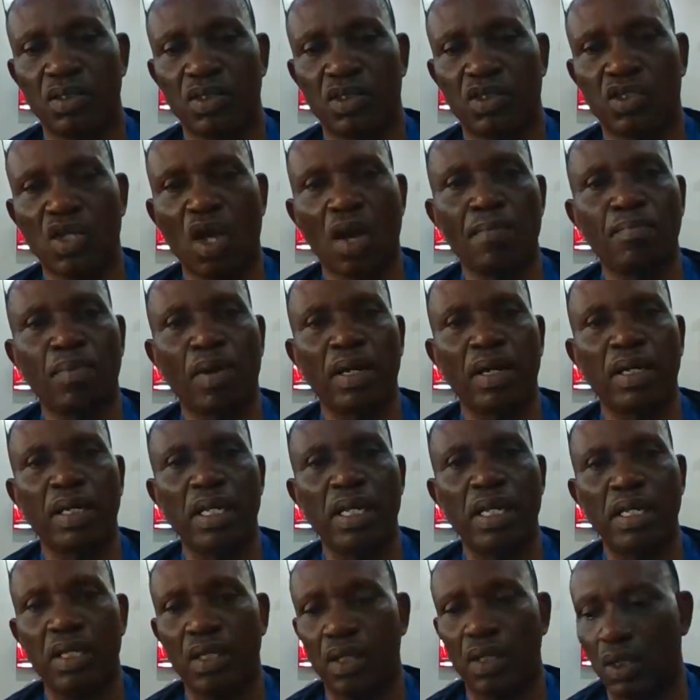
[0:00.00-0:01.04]

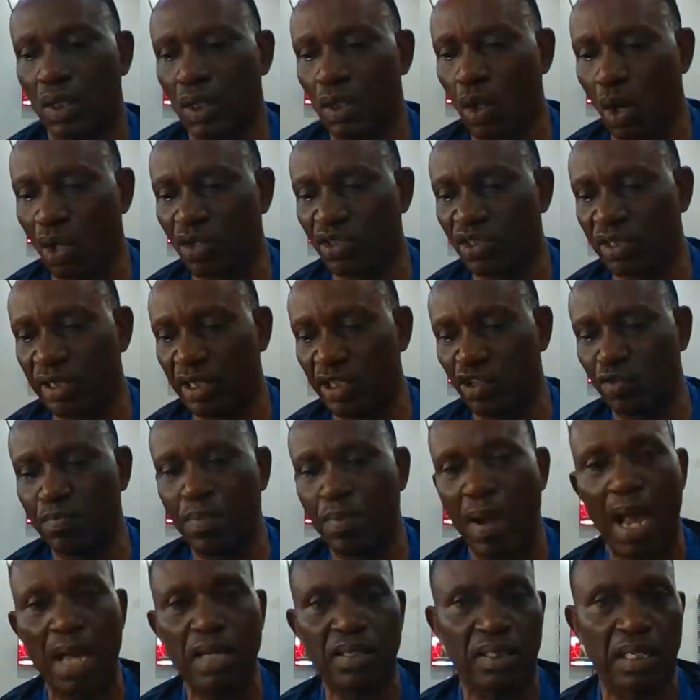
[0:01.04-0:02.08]
Somebody lost his
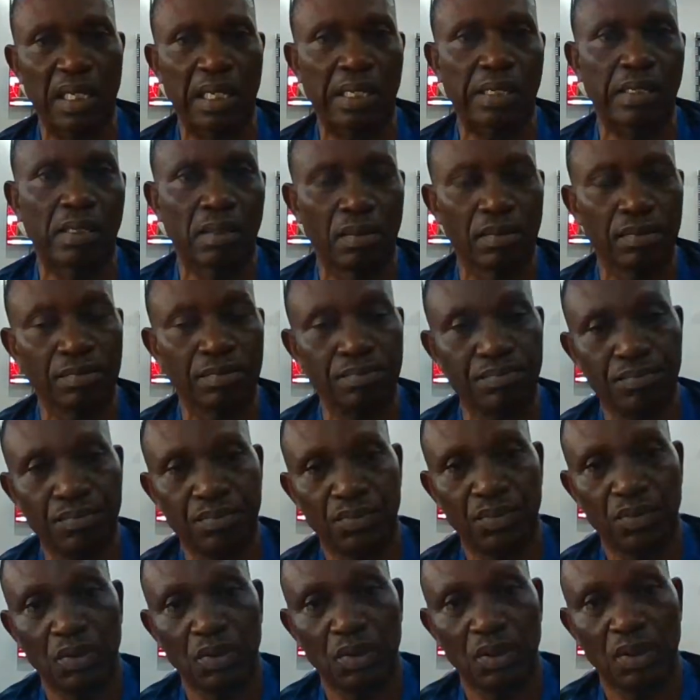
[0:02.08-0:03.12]
bicycle.
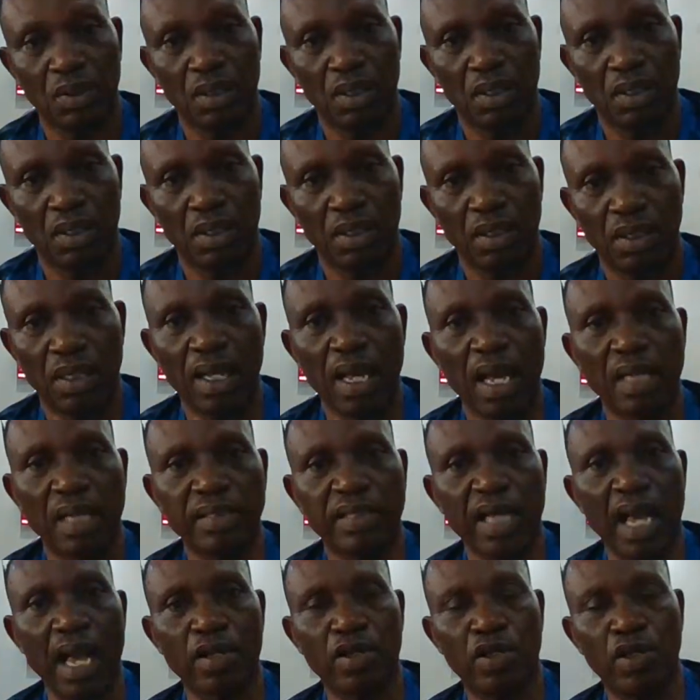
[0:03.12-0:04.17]
He
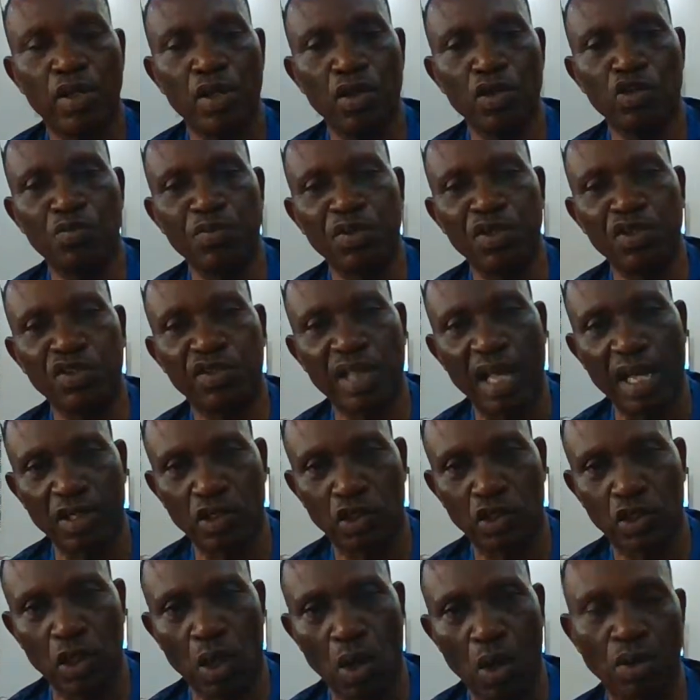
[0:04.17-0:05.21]
has accused
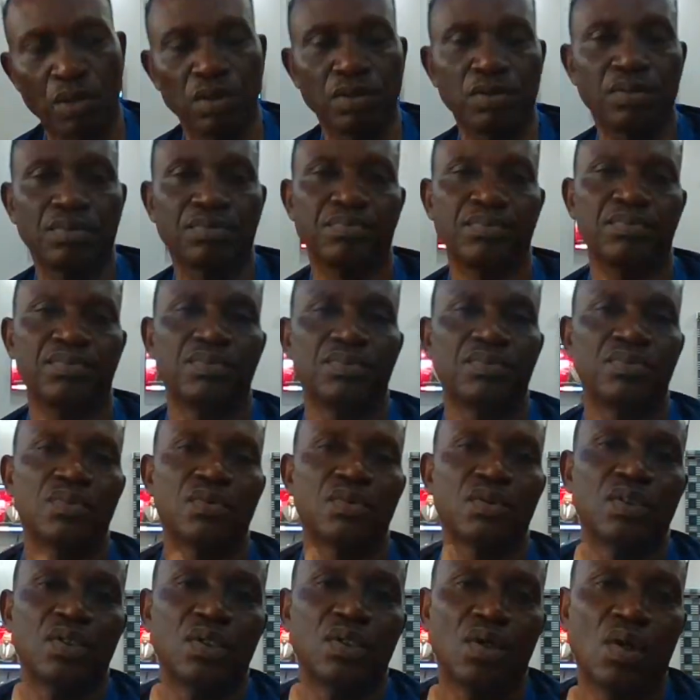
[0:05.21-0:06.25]
Mr. John
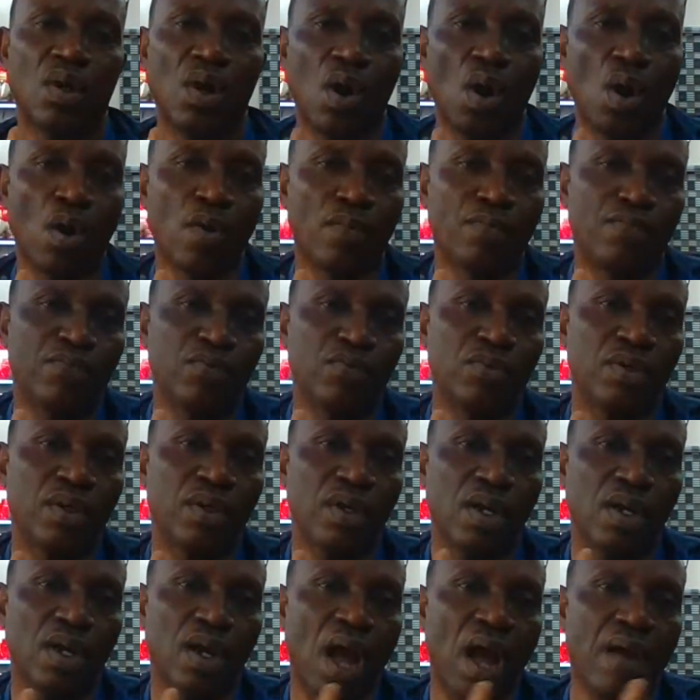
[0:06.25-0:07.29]
of
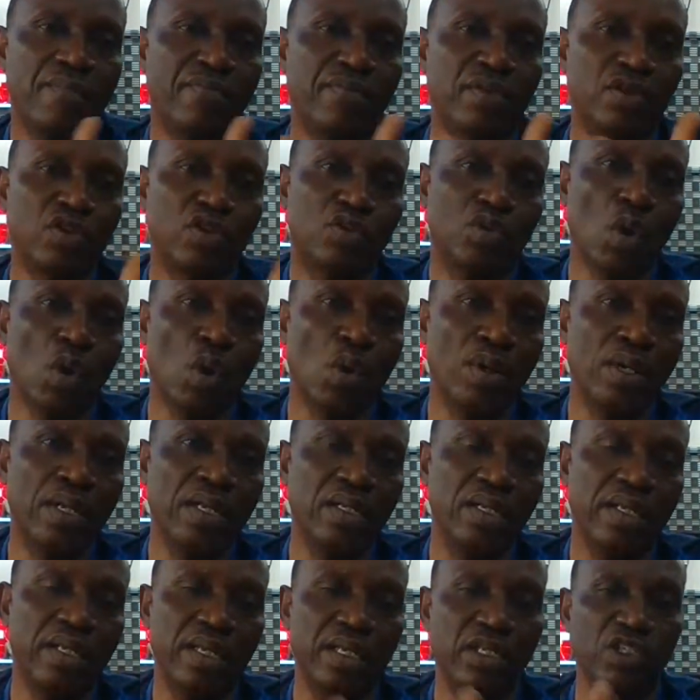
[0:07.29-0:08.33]
having
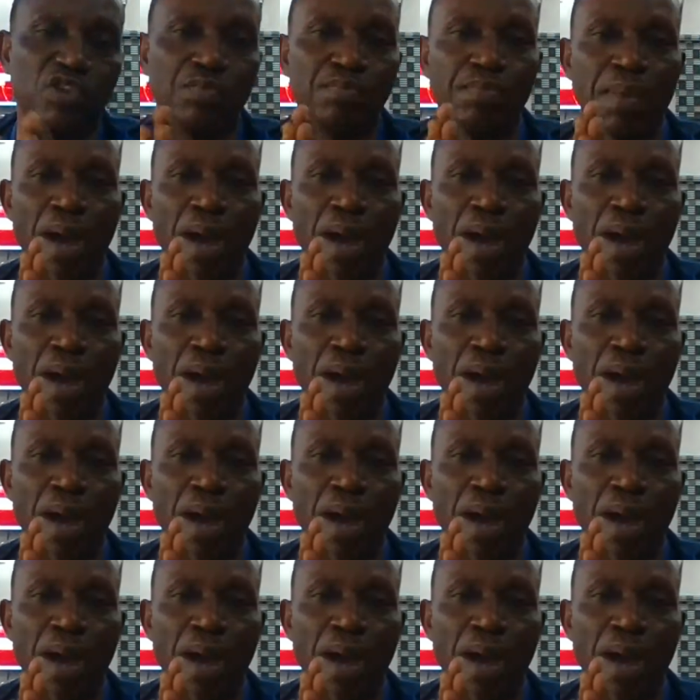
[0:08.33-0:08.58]
stolen his